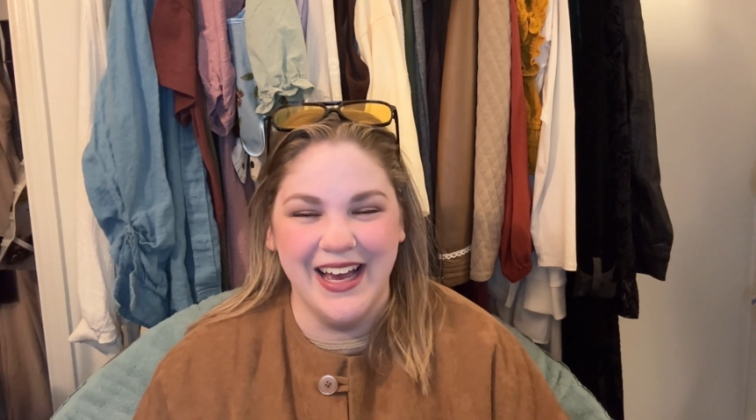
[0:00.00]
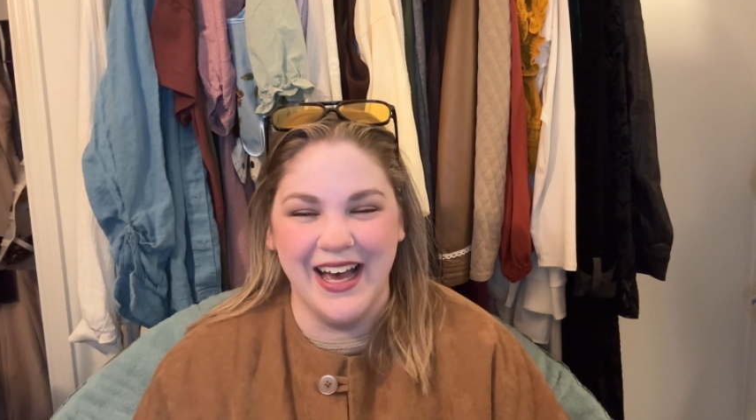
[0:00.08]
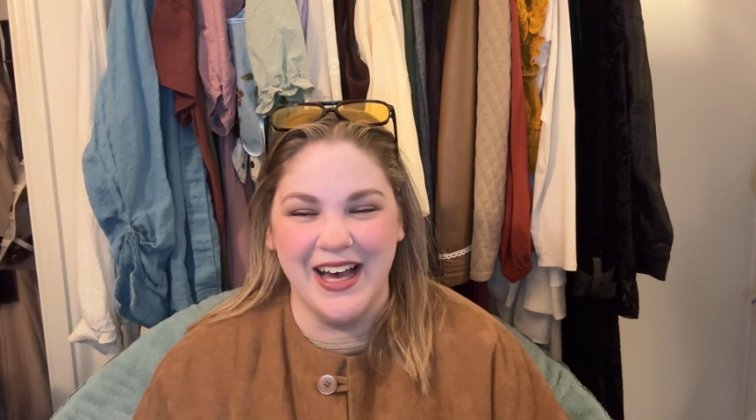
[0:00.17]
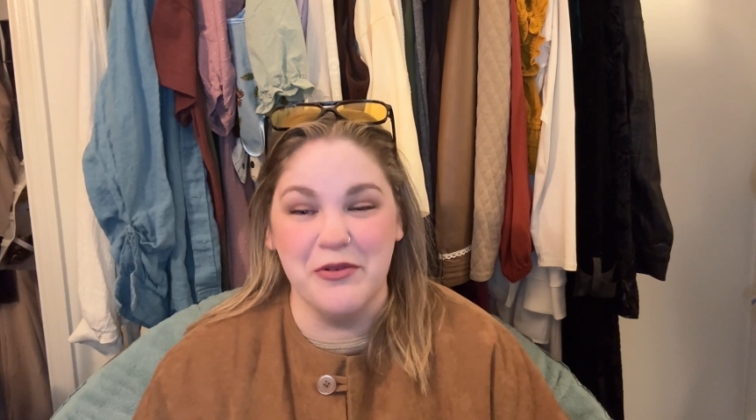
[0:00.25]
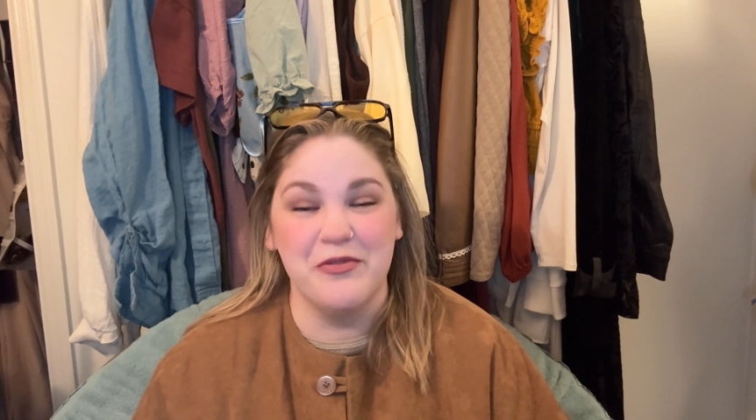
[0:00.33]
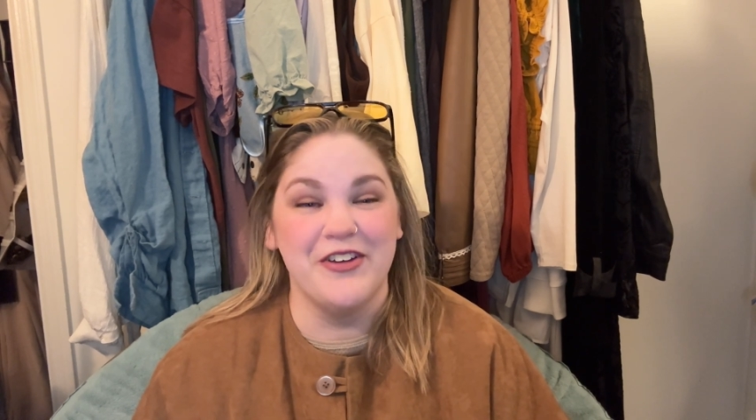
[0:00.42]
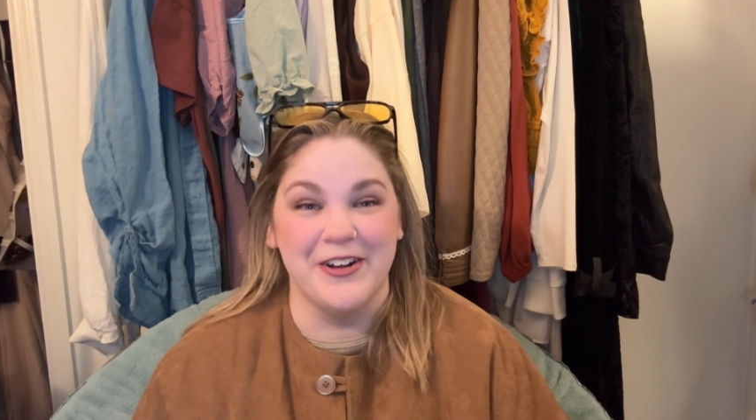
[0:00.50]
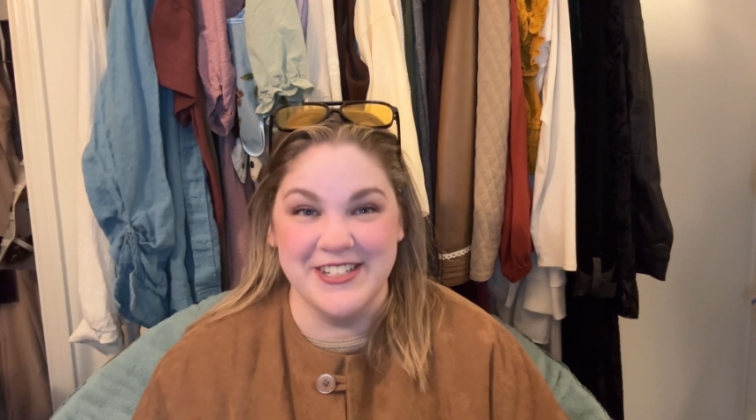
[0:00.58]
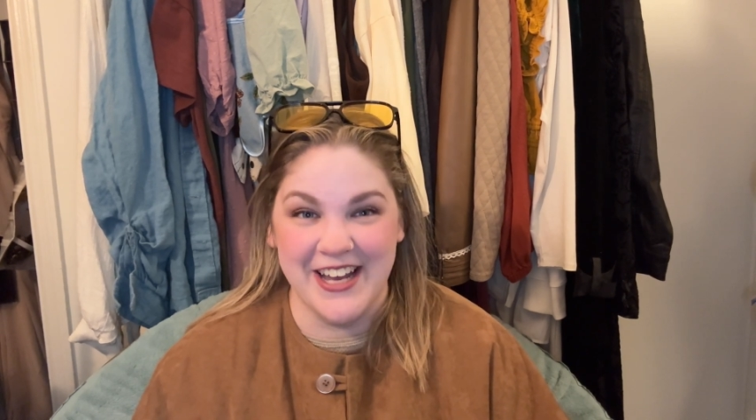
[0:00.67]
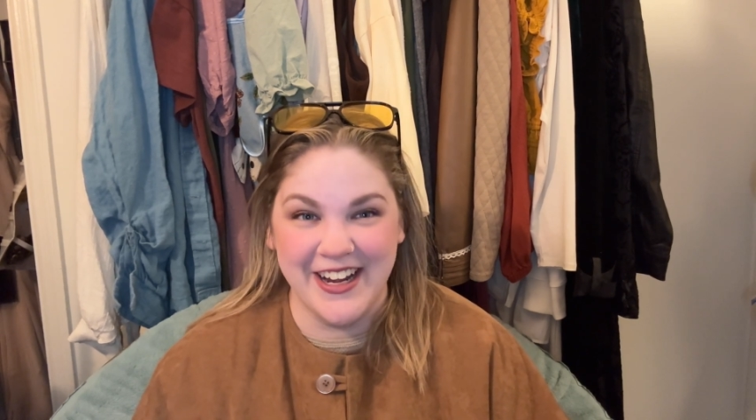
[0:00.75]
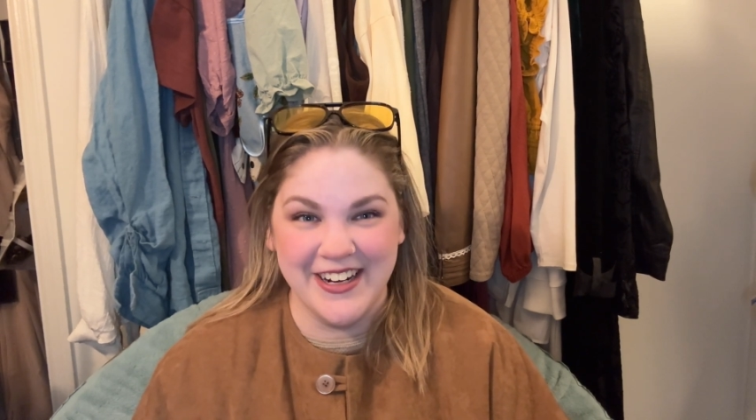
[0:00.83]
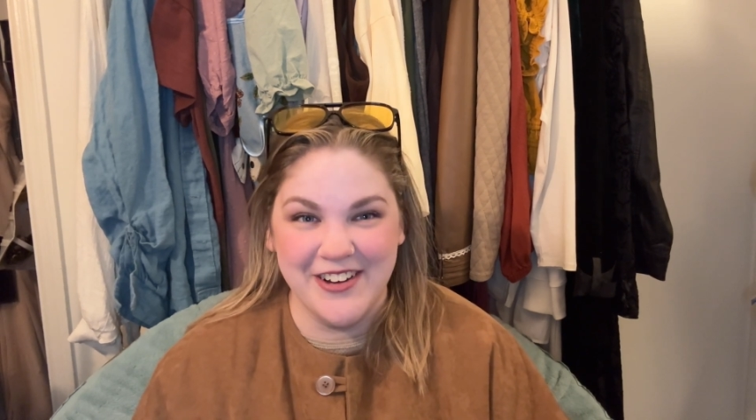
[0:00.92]
Very
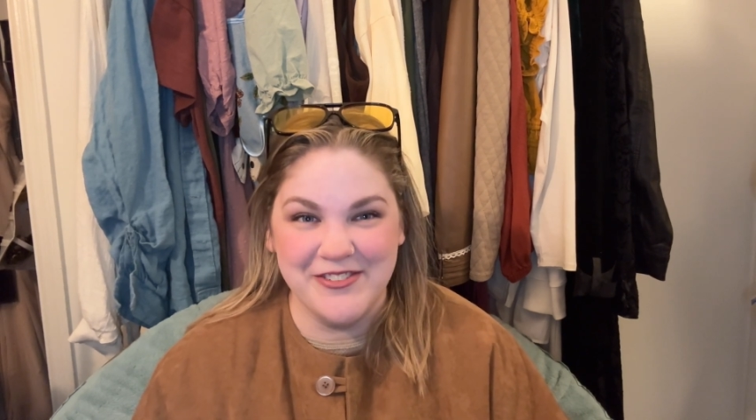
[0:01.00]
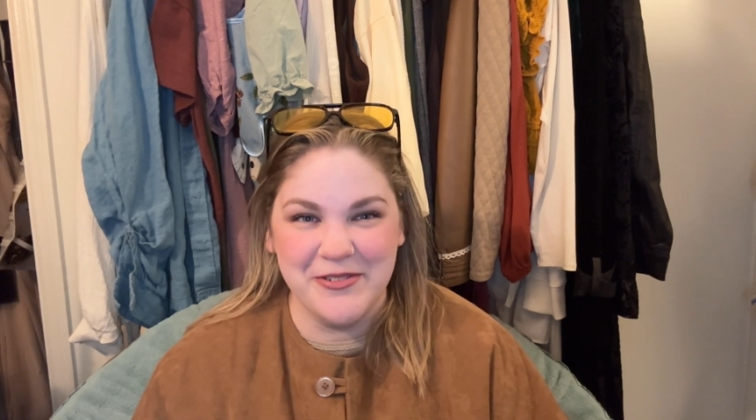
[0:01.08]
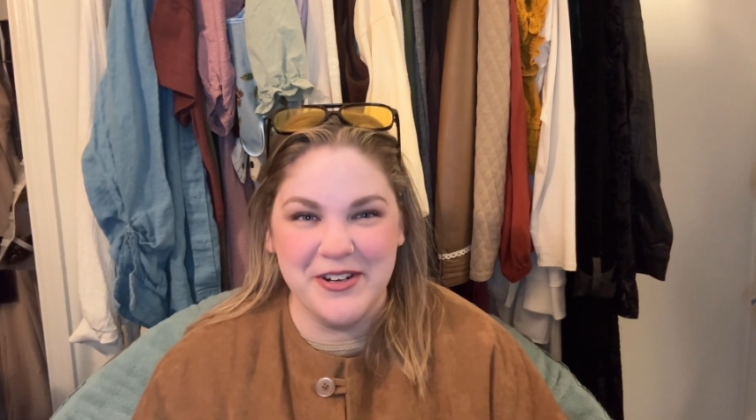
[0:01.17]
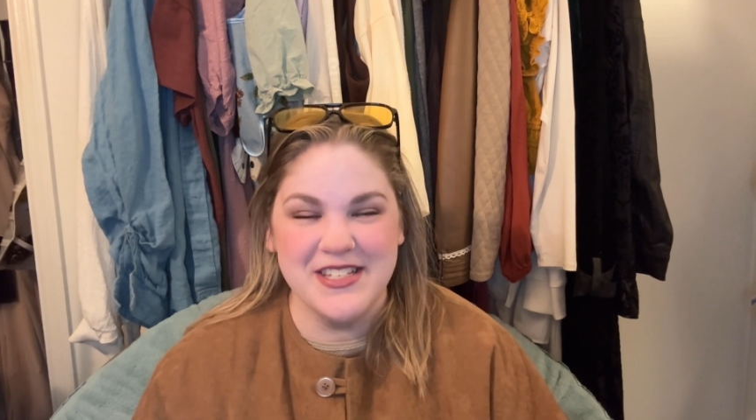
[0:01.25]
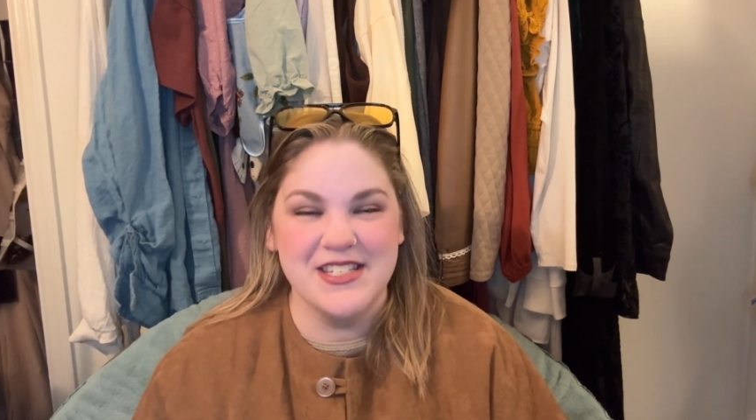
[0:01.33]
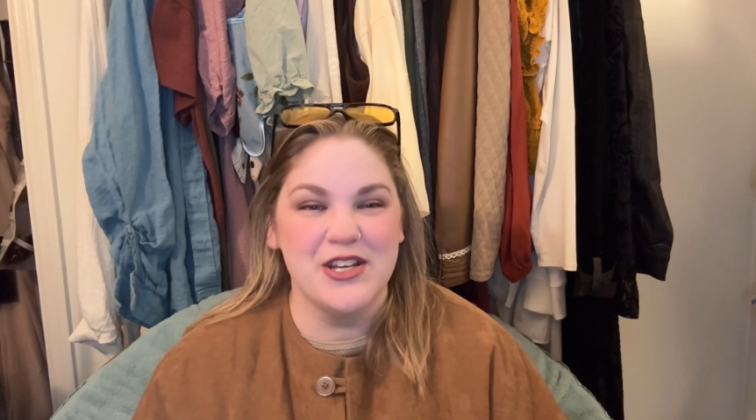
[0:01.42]
tired afterwards.